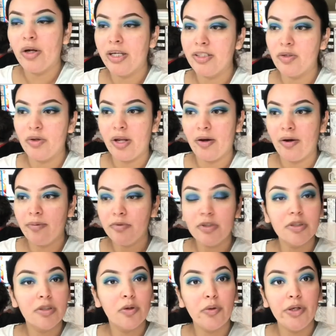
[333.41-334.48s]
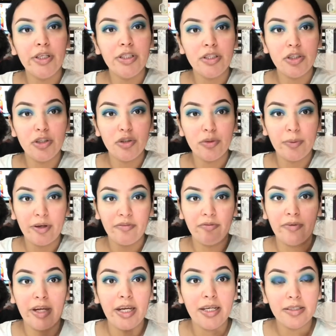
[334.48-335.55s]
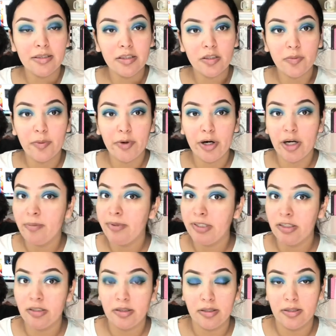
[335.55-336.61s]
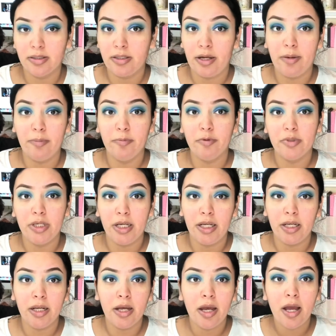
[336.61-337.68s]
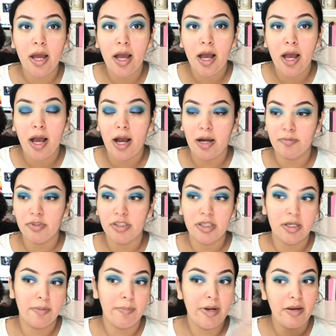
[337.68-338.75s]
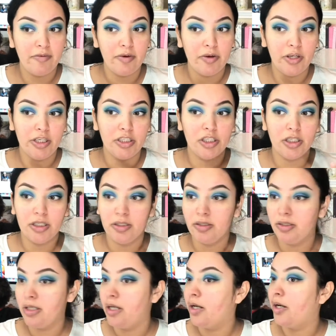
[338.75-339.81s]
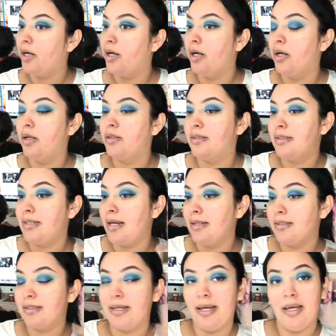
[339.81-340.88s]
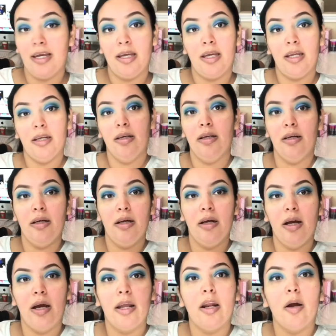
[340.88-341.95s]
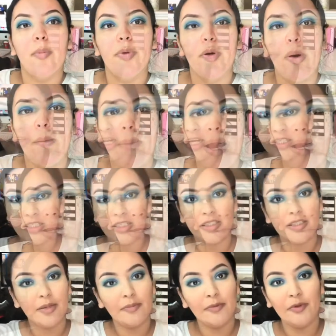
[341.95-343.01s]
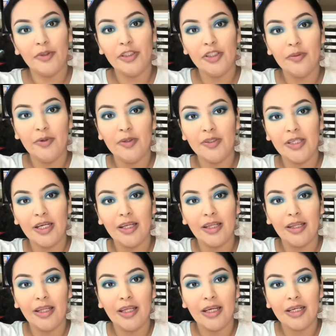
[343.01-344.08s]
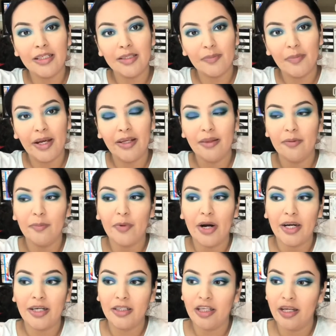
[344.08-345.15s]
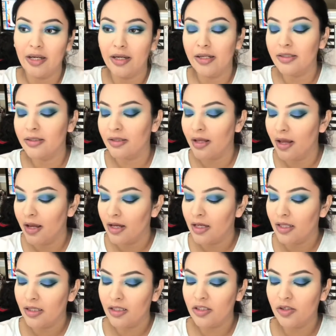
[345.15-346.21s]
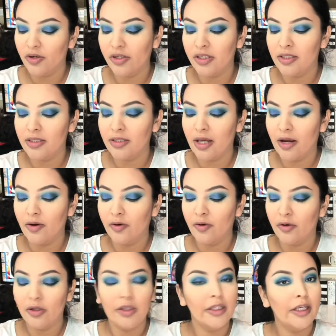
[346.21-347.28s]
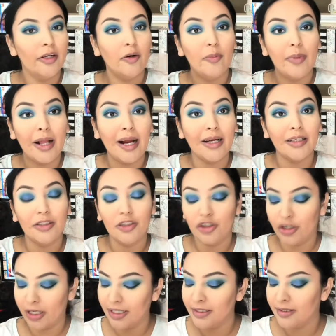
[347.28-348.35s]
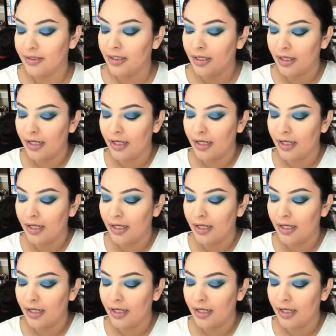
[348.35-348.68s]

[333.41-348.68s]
Okay, so now I'm just going to do my face. It's pretty much the same routine. I'm just going to apply foundation, concealer, set, and I'll be right back. Lashes, I'm going to be using these by the brand Kiss. These are in the style Little Black Dress.